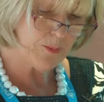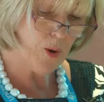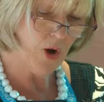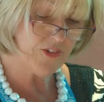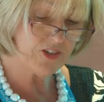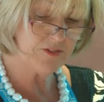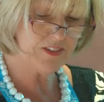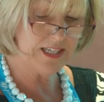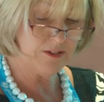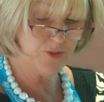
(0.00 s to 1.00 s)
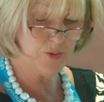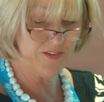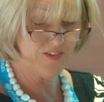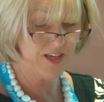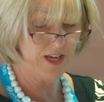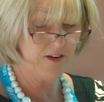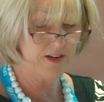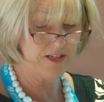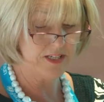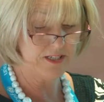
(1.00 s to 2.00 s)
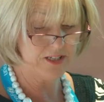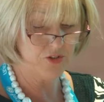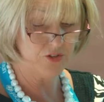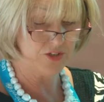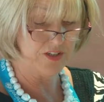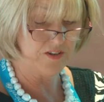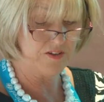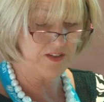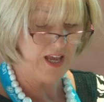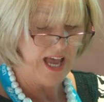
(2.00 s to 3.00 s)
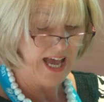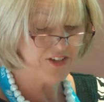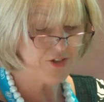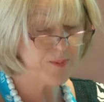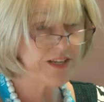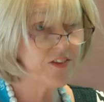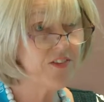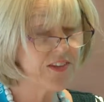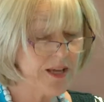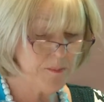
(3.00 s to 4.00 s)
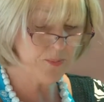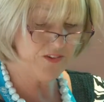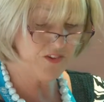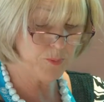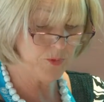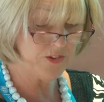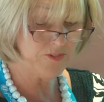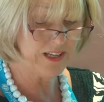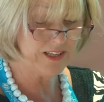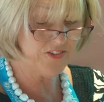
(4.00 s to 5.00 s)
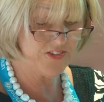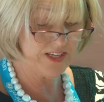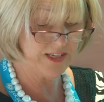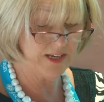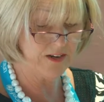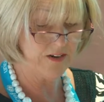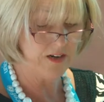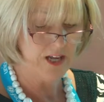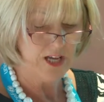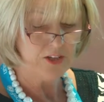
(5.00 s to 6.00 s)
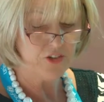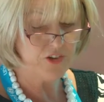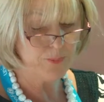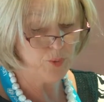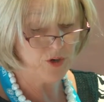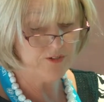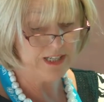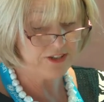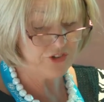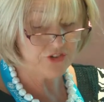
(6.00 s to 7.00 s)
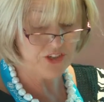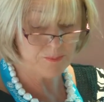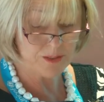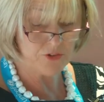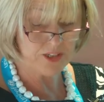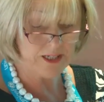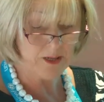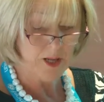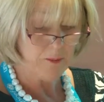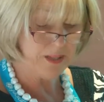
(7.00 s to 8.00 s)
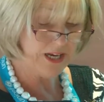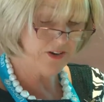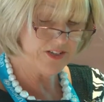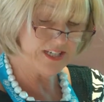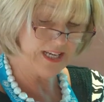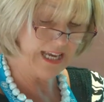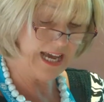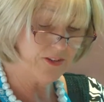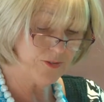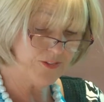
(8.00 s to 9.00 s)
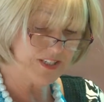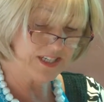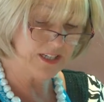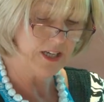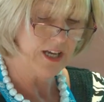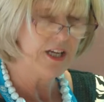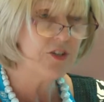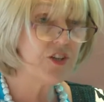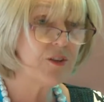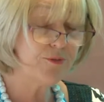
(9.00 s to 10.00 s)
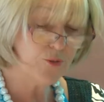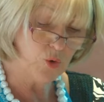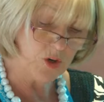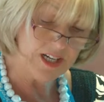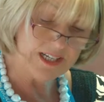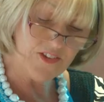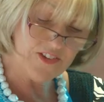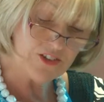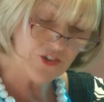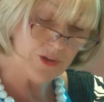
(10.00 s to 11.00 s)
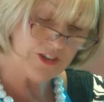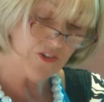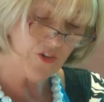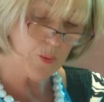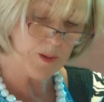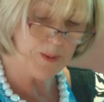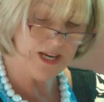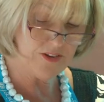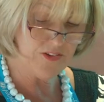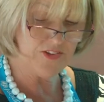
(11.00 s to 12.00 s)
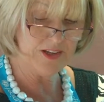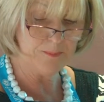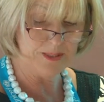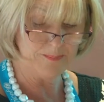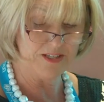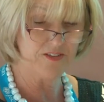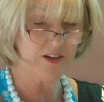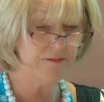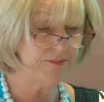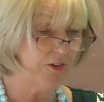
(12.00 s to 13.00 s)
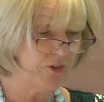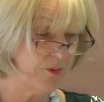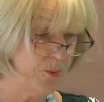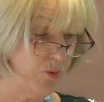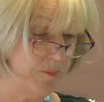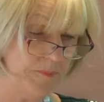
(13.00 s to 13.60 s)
to positively influence care in neonatal units and to bring the same principles of holistic care to support relationship building, parenting and feeding to the fore in situations where parents and babies are vulnerable.